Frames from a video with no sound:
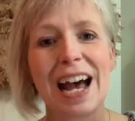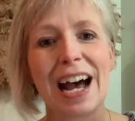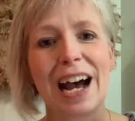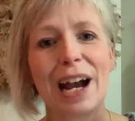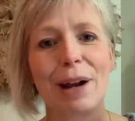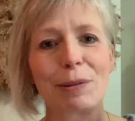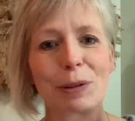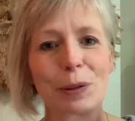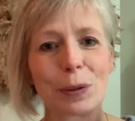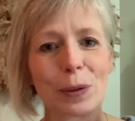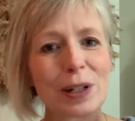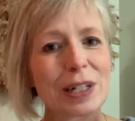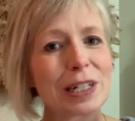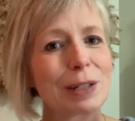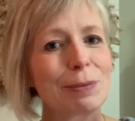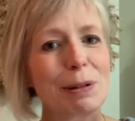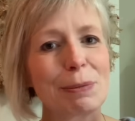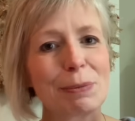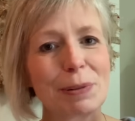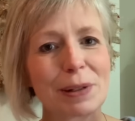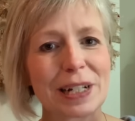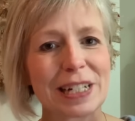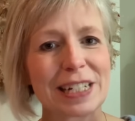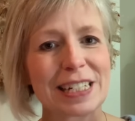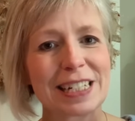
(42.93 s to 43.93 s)
I'm going to be
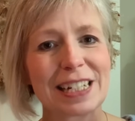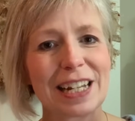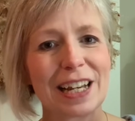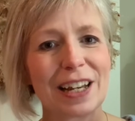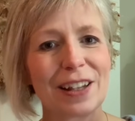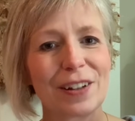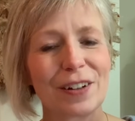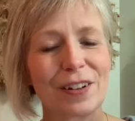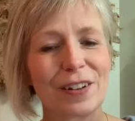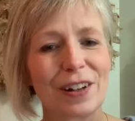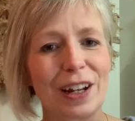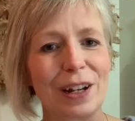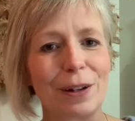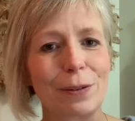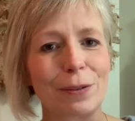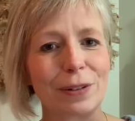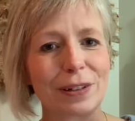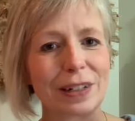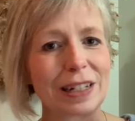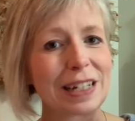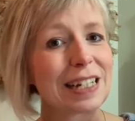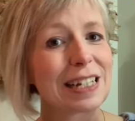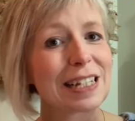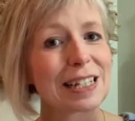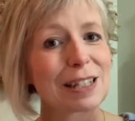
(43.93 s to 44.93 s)
putting together a
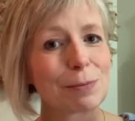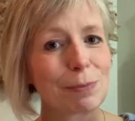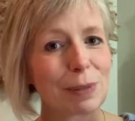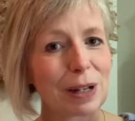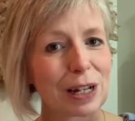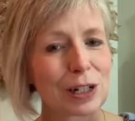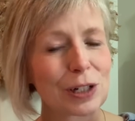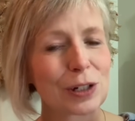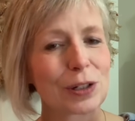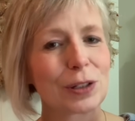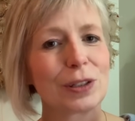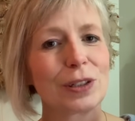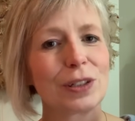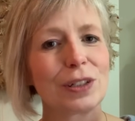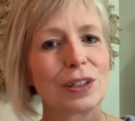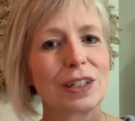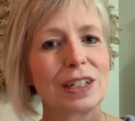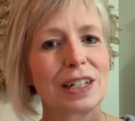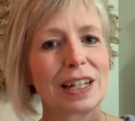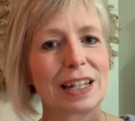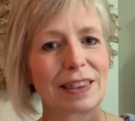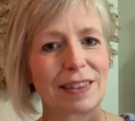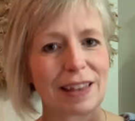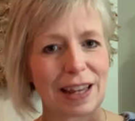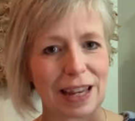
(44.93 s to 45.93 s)
really special
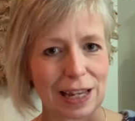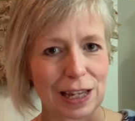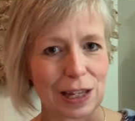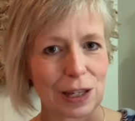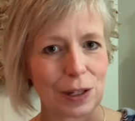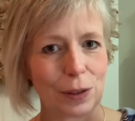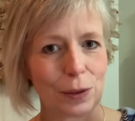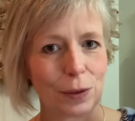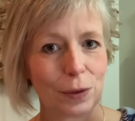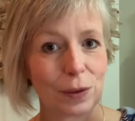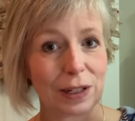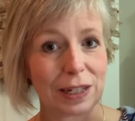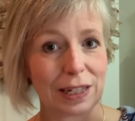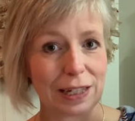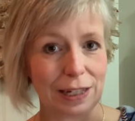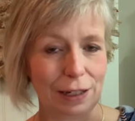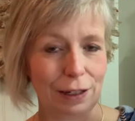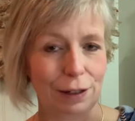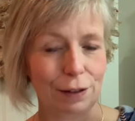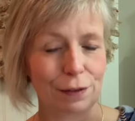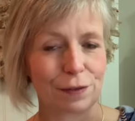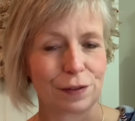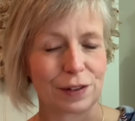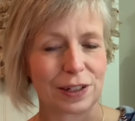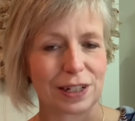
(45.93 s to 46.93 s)
thank you
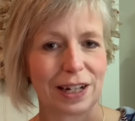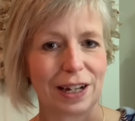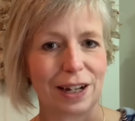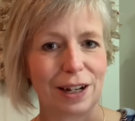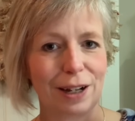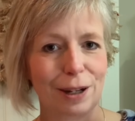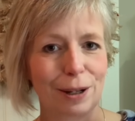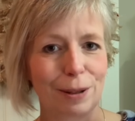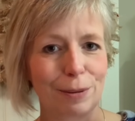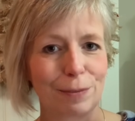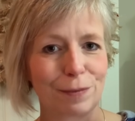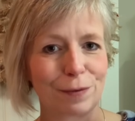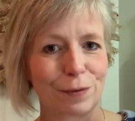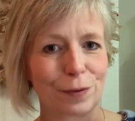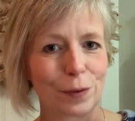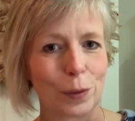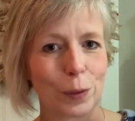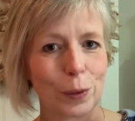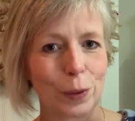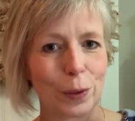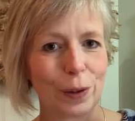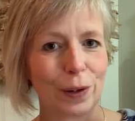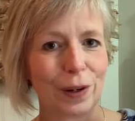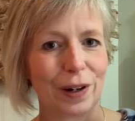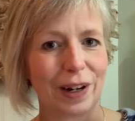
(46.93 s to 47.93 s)
gift um,
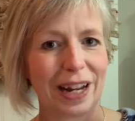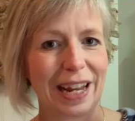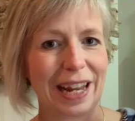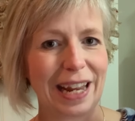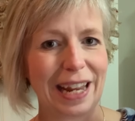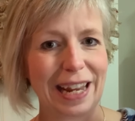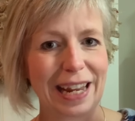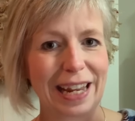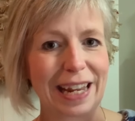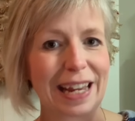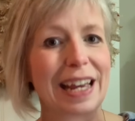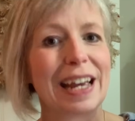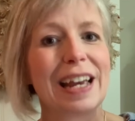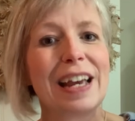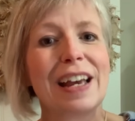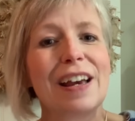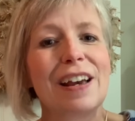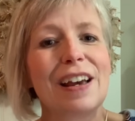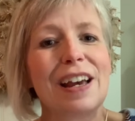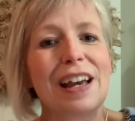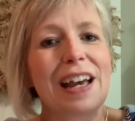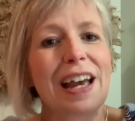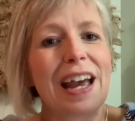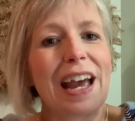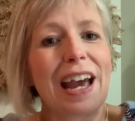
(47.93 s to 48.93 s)
for a
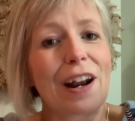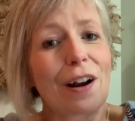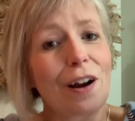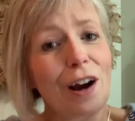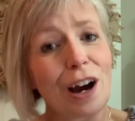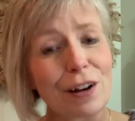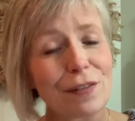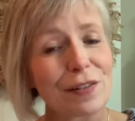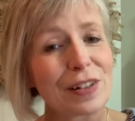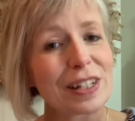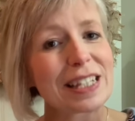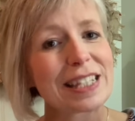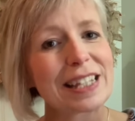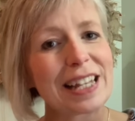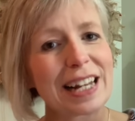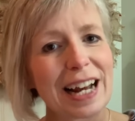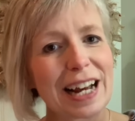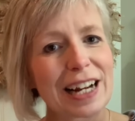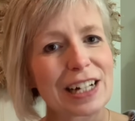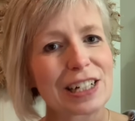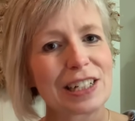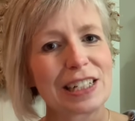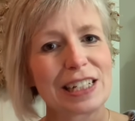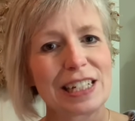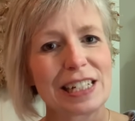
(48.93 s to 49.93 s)
an office that
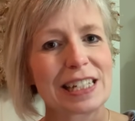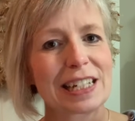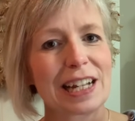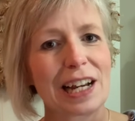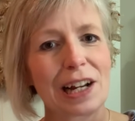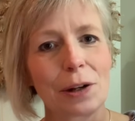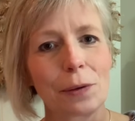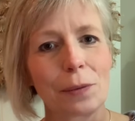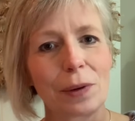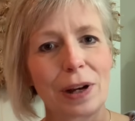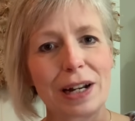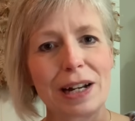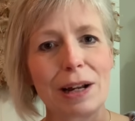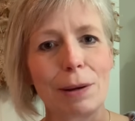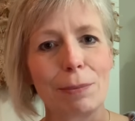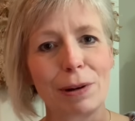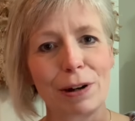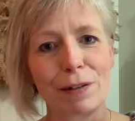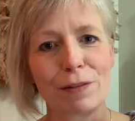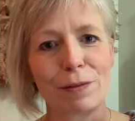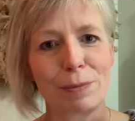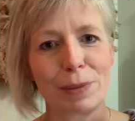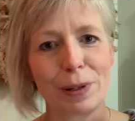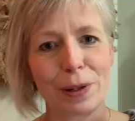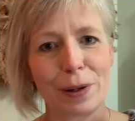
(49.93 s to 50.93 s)
actually just kind of went
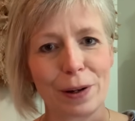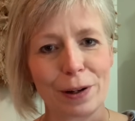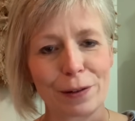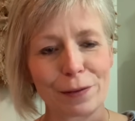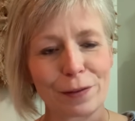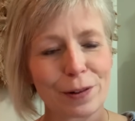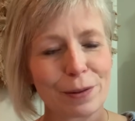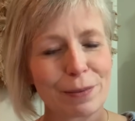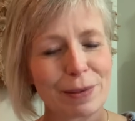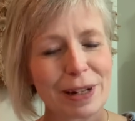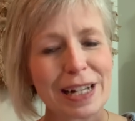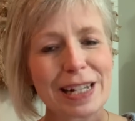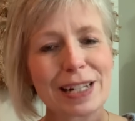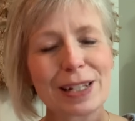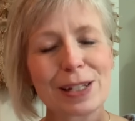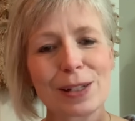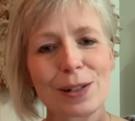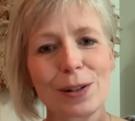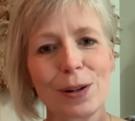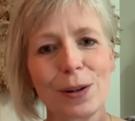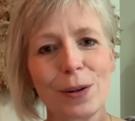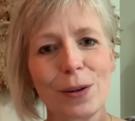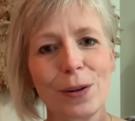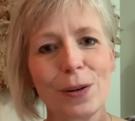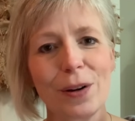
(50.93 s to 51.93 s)
above and beyond for me.
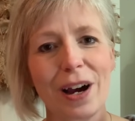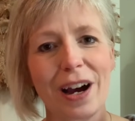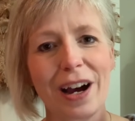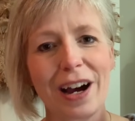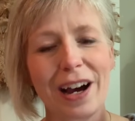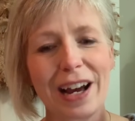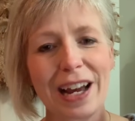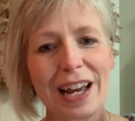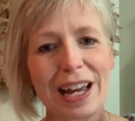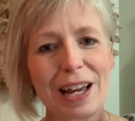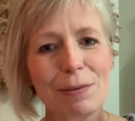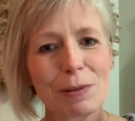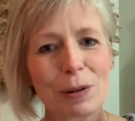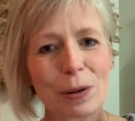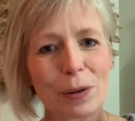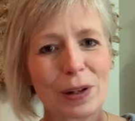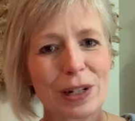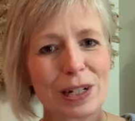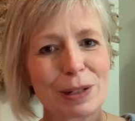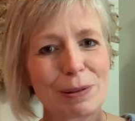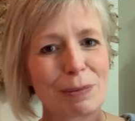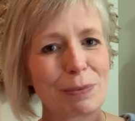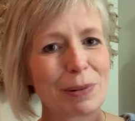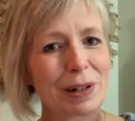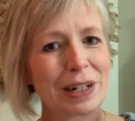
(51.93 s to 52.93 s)
So I am going
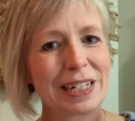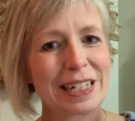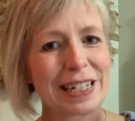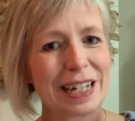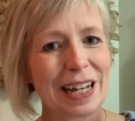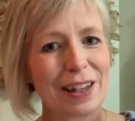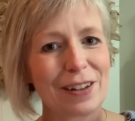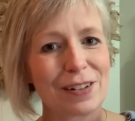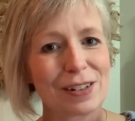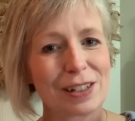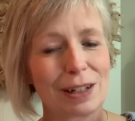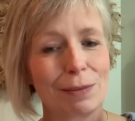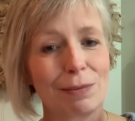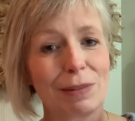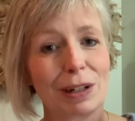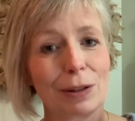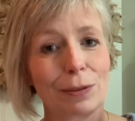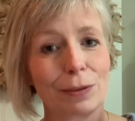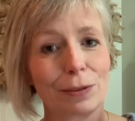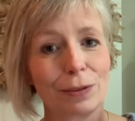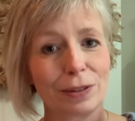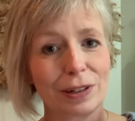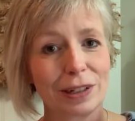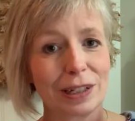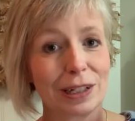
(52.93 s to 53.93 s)
to be putting together something
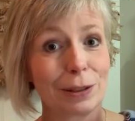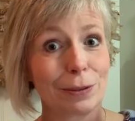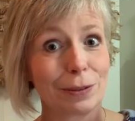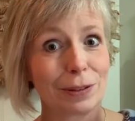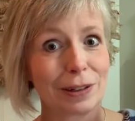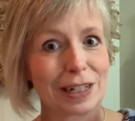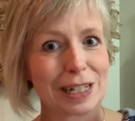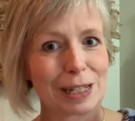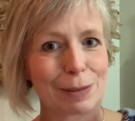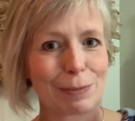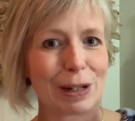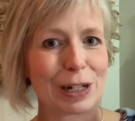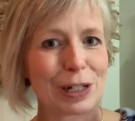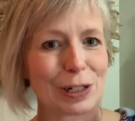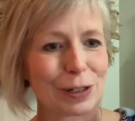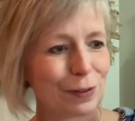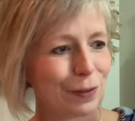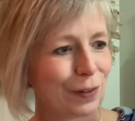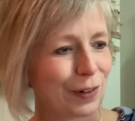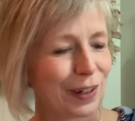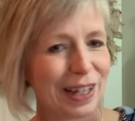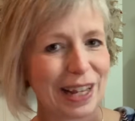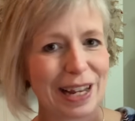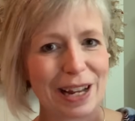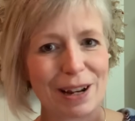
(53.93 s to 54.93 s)
really, really special
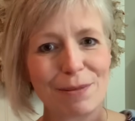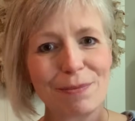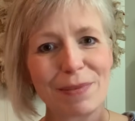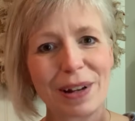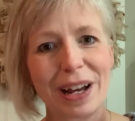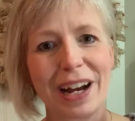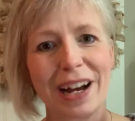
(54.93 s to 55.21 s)
for them.